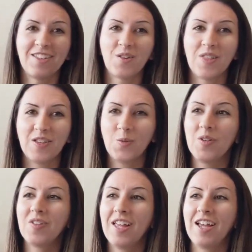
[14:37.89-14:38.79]
So this
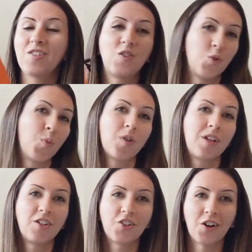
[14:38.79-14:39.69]
was like super
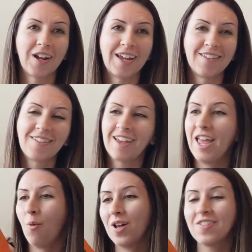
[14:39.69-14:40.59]
luxurious.
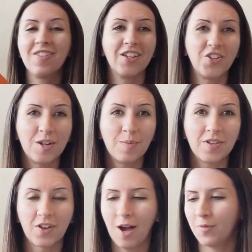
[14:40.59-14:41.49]
It wasn't the
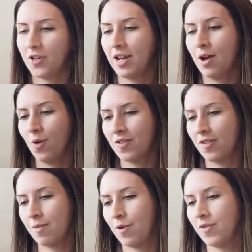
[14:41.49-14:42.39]
cheapest option. It
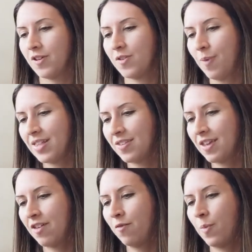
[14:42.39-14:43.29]
wasn't the most
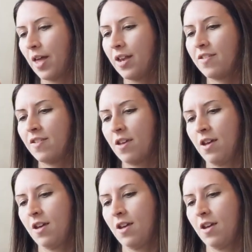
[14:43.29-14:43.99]
expensive, but